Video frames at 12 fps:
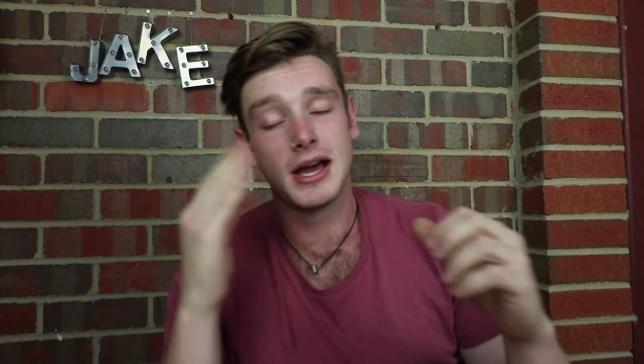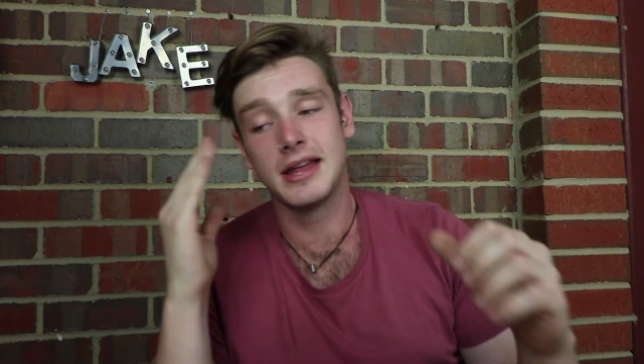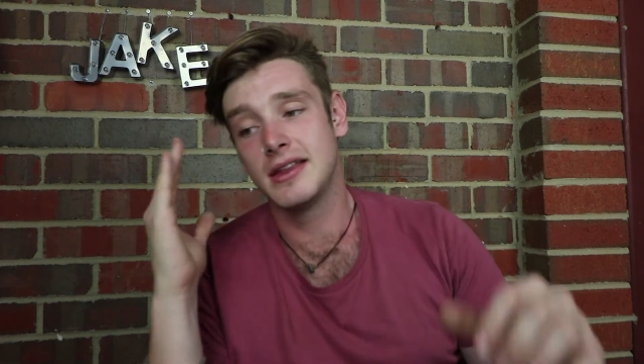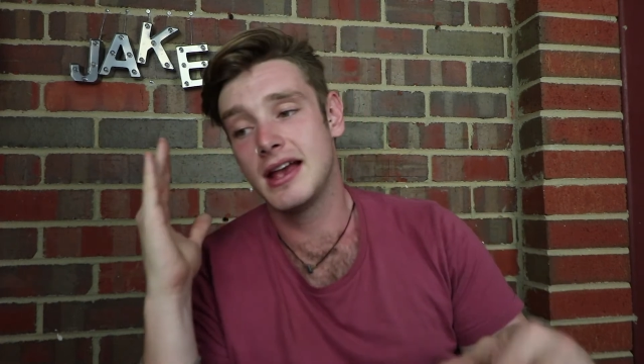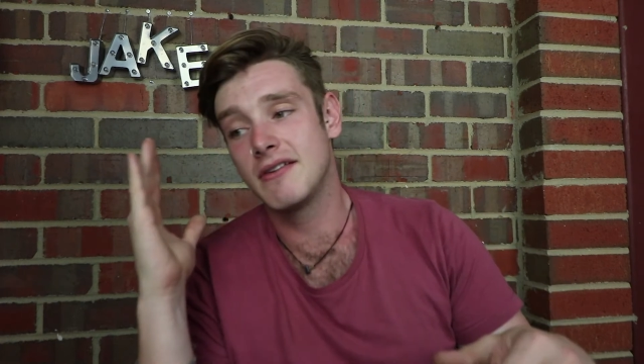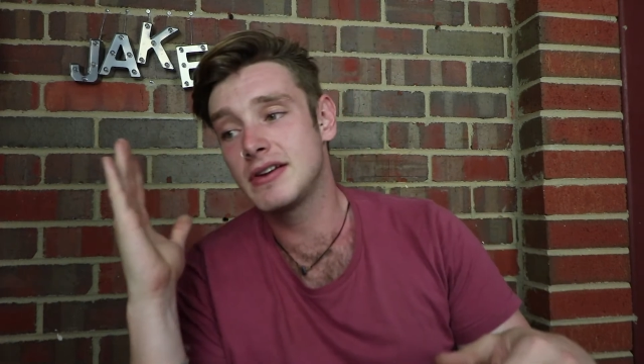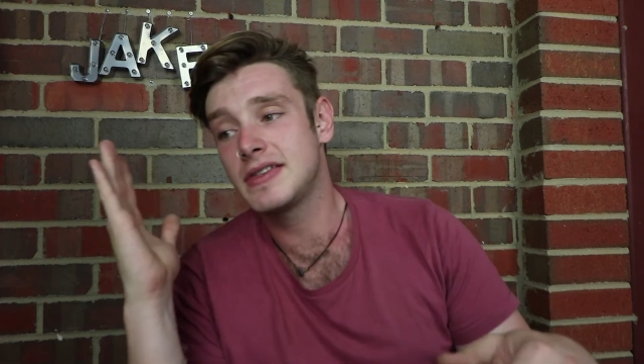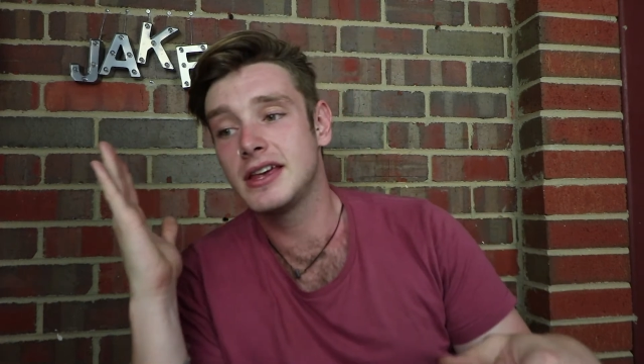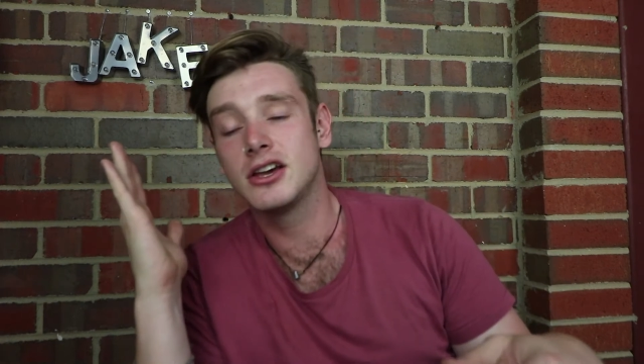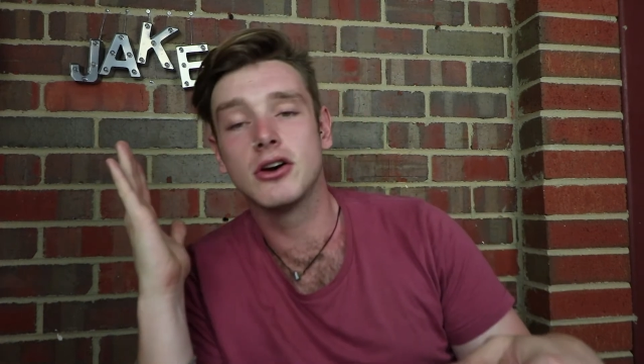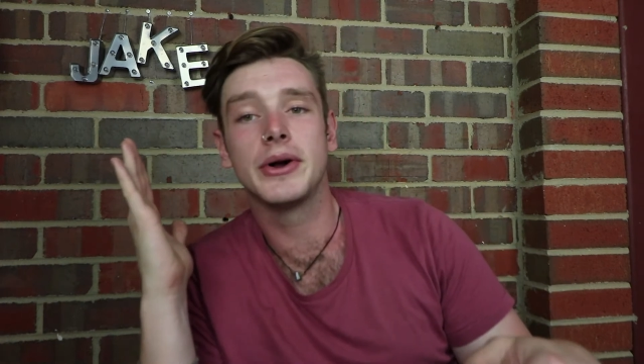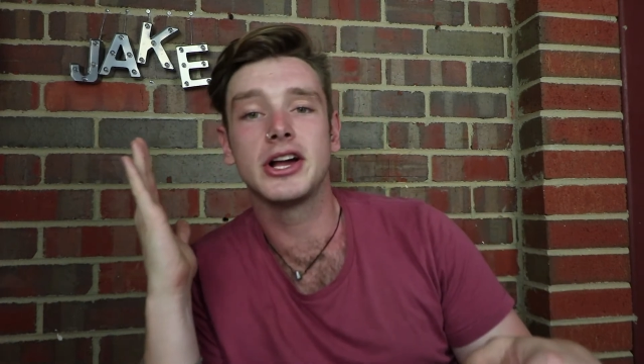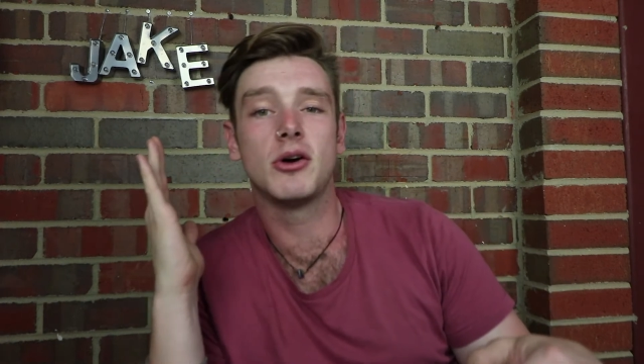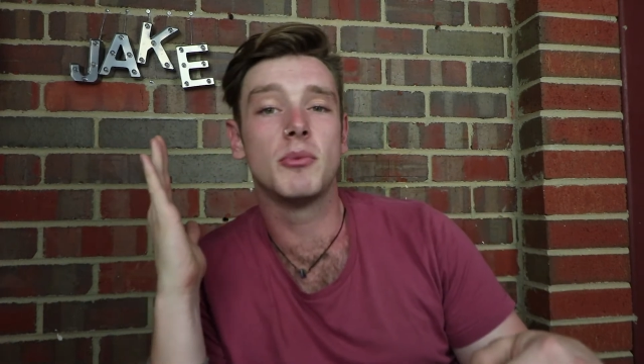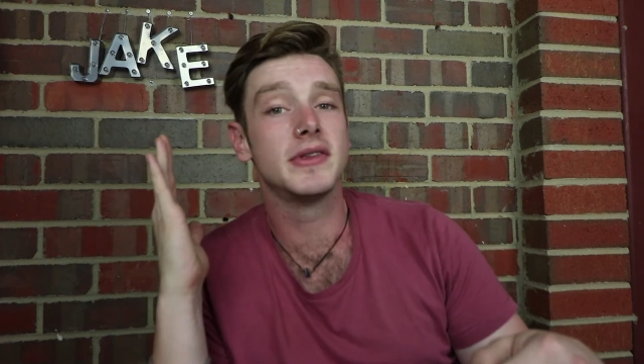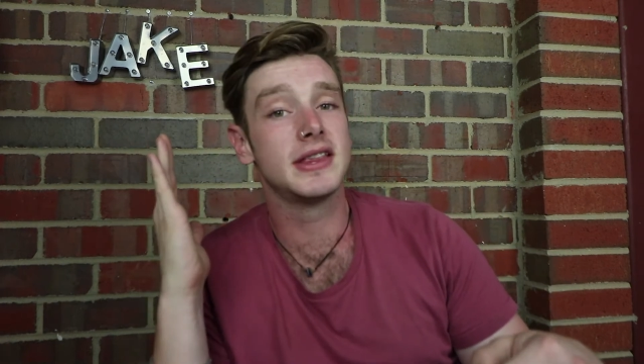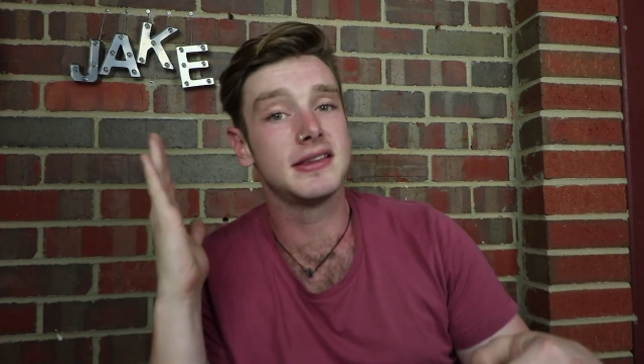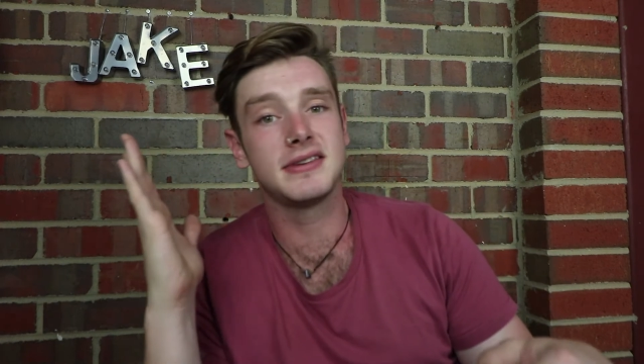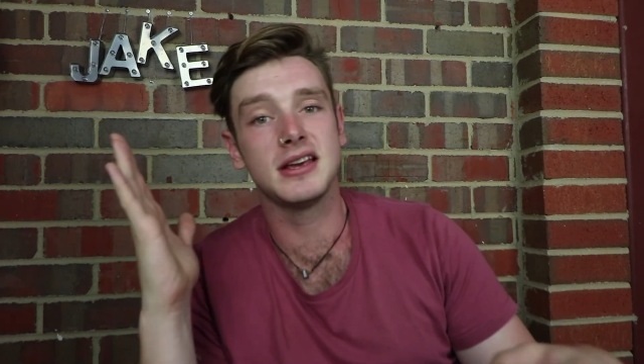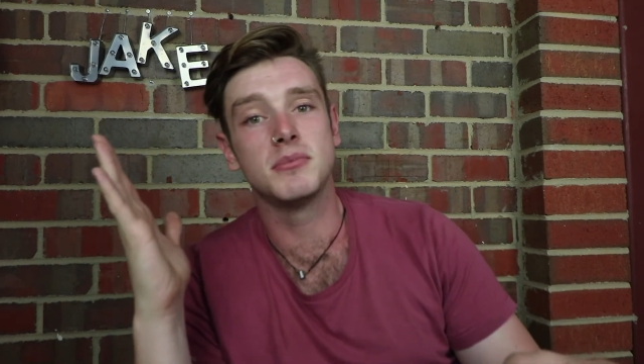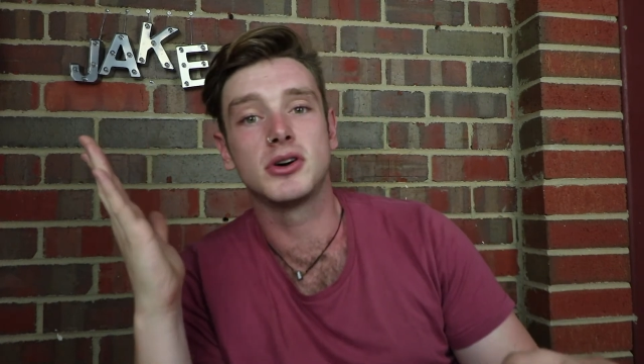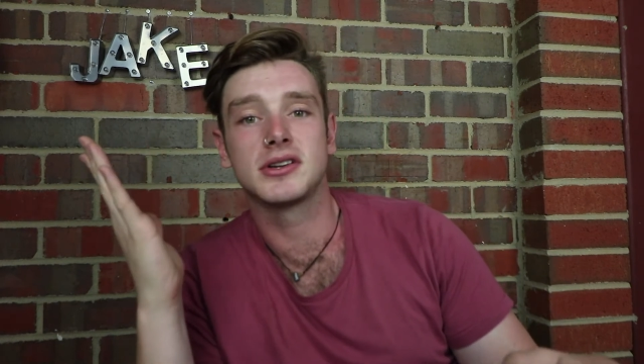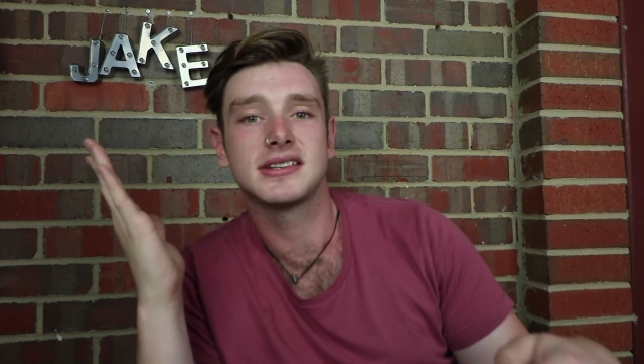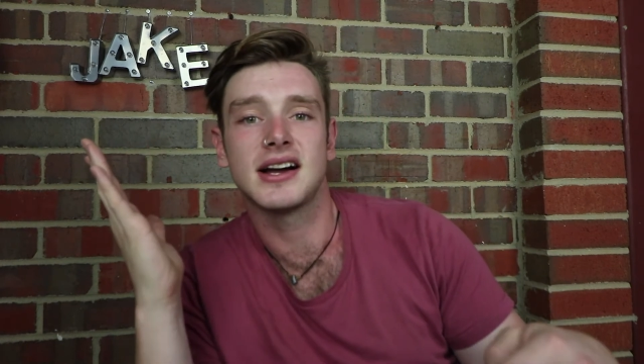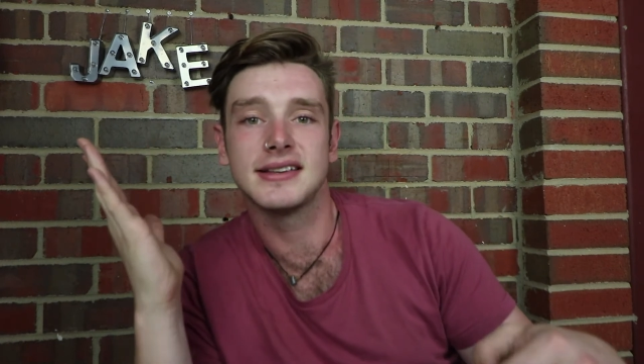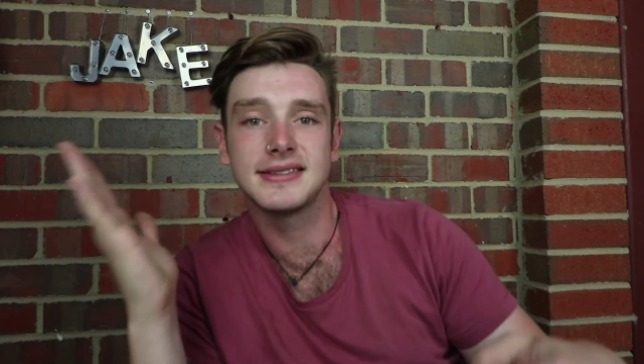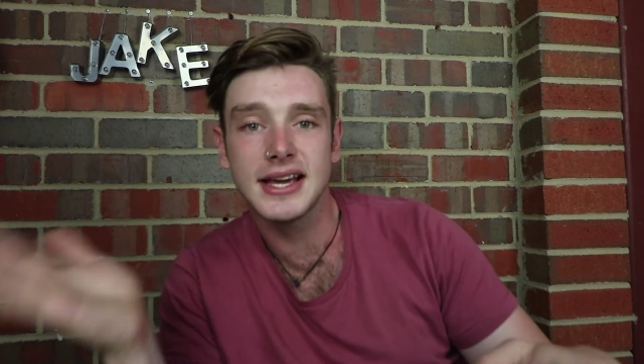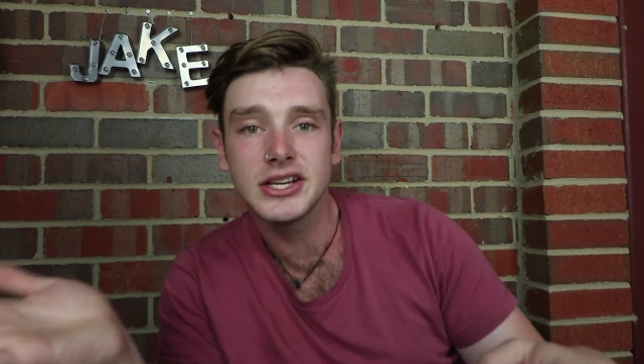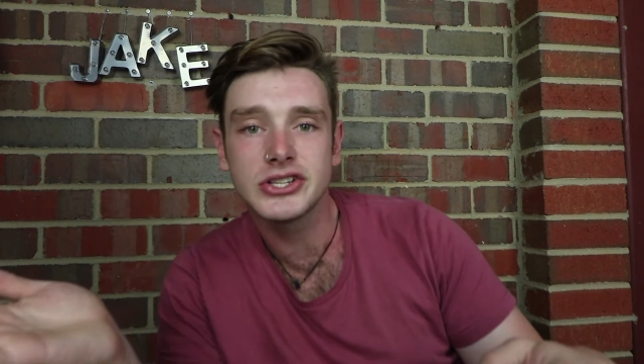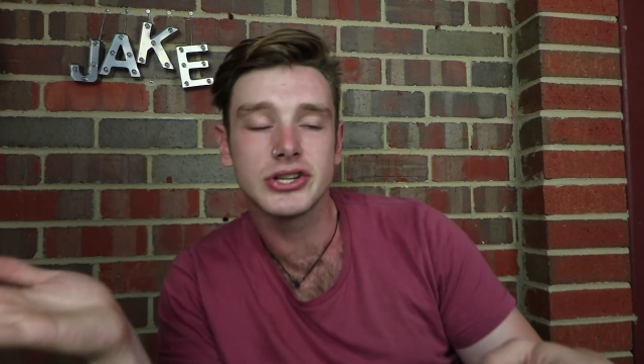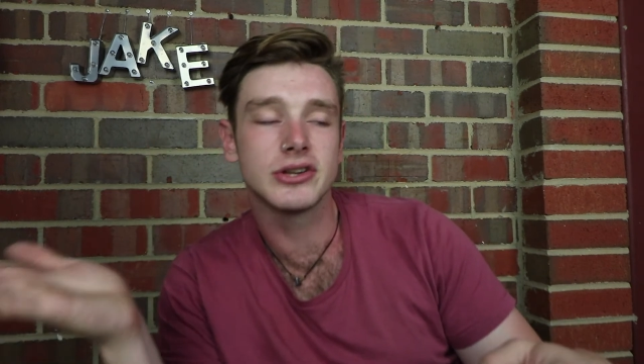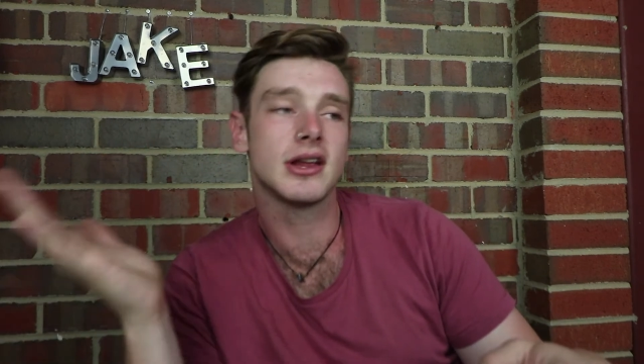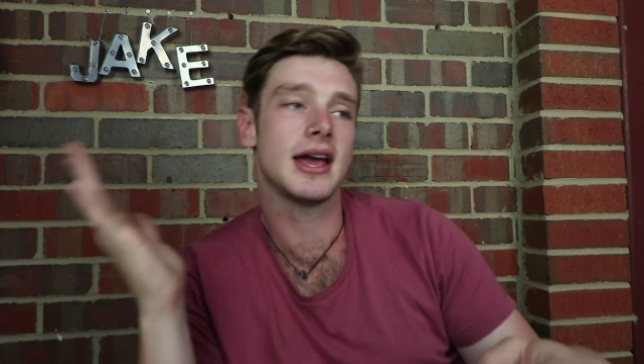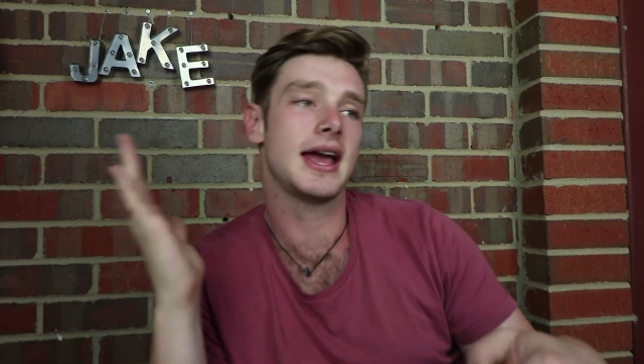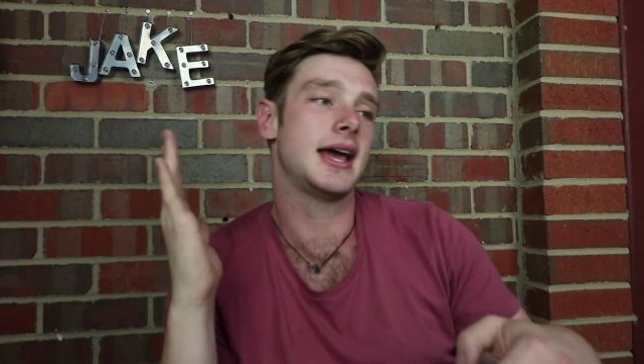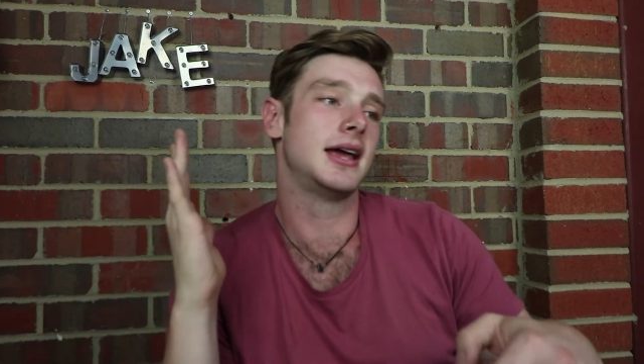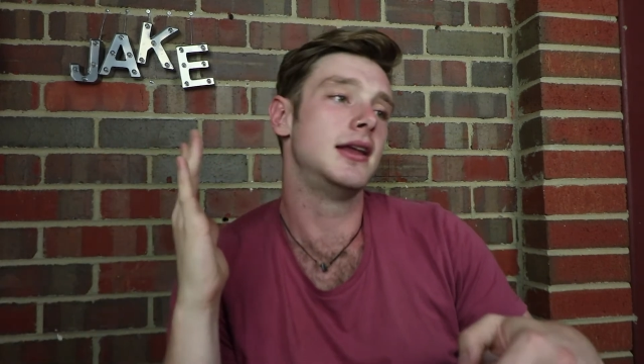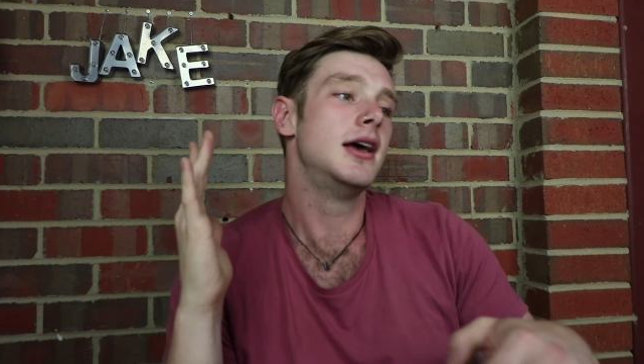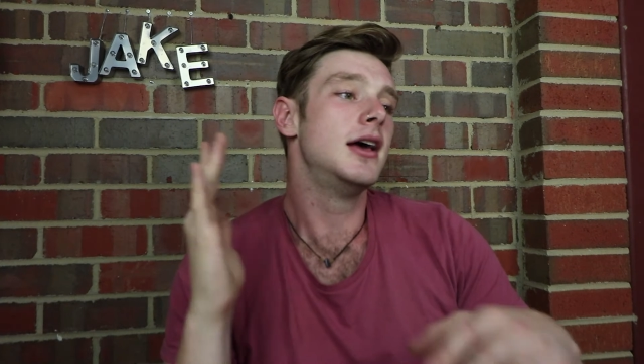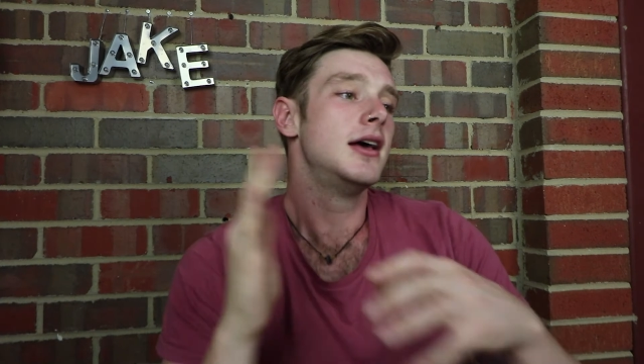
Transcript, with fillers: and everything going on with the demonetization and